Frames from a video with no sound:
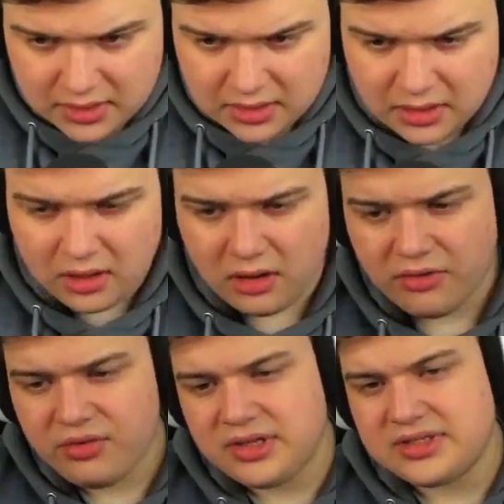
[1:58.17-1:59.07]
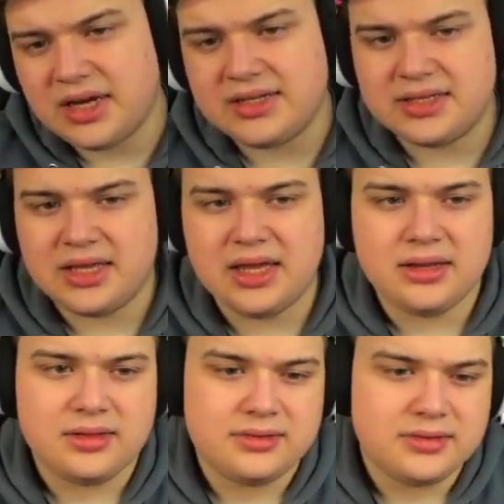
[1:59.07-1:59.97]
Oh, three scatters again.
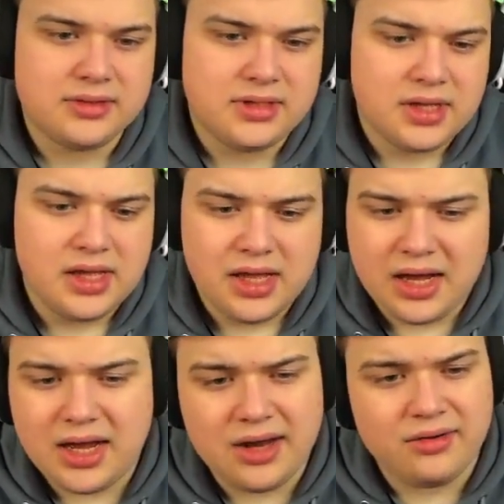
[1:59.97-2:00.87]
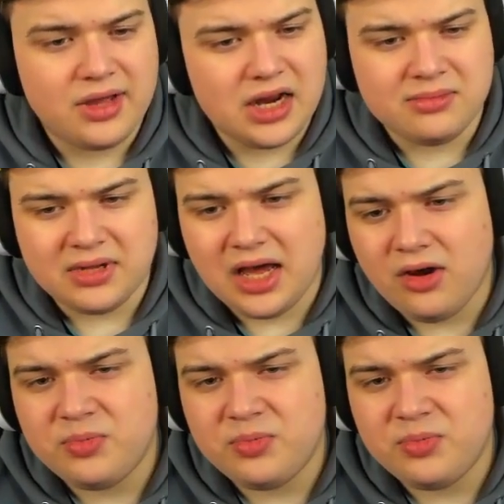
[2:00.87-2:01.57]
I don't get it, man. How do